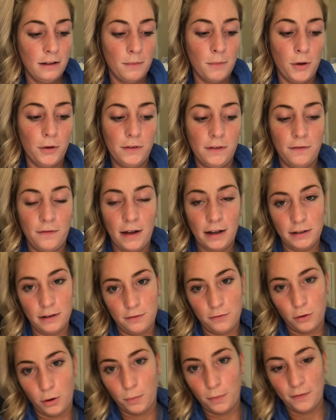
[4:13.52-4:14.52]
the most
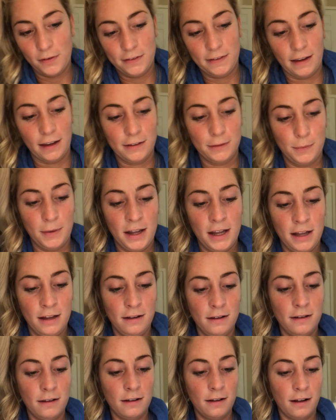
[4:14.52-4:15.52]
effective form of assessment.
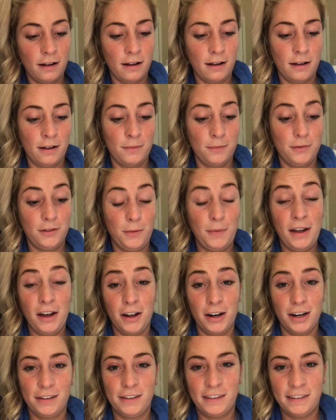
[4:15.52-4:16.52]
To be
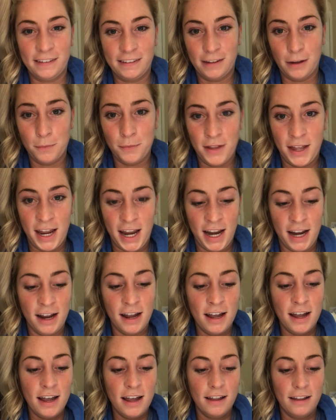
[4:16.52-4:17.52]
honest, something
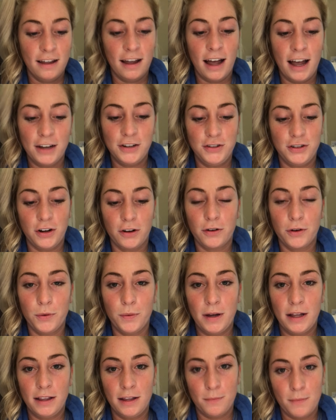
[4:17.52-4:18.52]
that I struggle
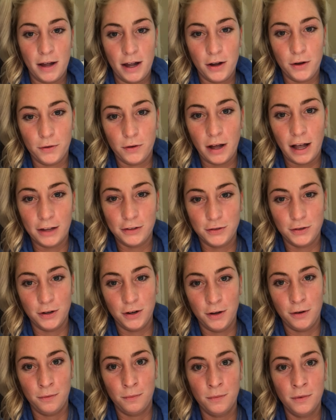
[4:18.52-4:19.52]
with in my own
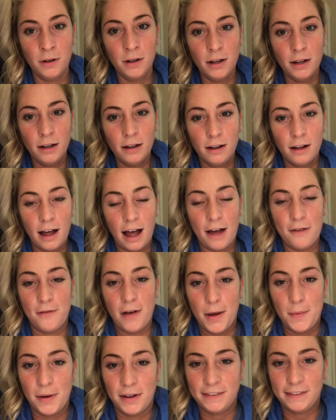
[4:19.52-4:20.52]
classroom. I
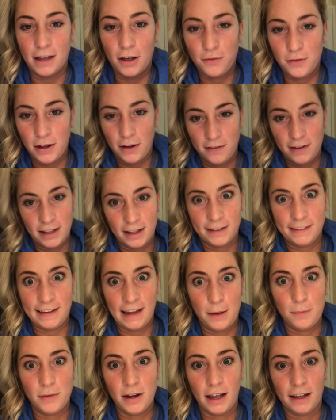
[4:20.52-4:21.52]
find myself giving the
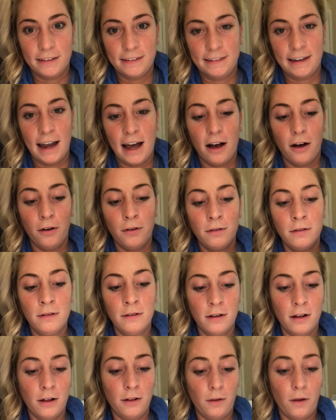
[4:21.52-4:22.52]
same test out
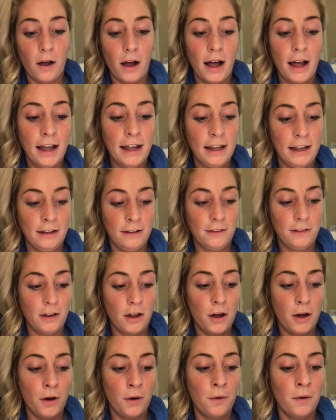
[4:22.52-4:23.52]
a lot, and
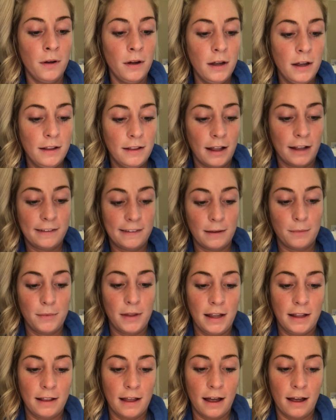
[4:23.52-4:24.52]
so that's
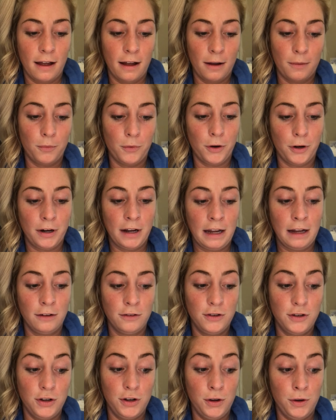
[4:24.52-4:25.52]
something that I'm
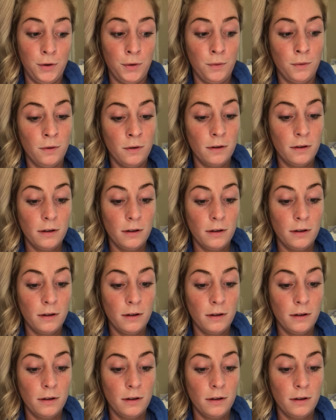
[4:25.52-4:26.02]
learning to,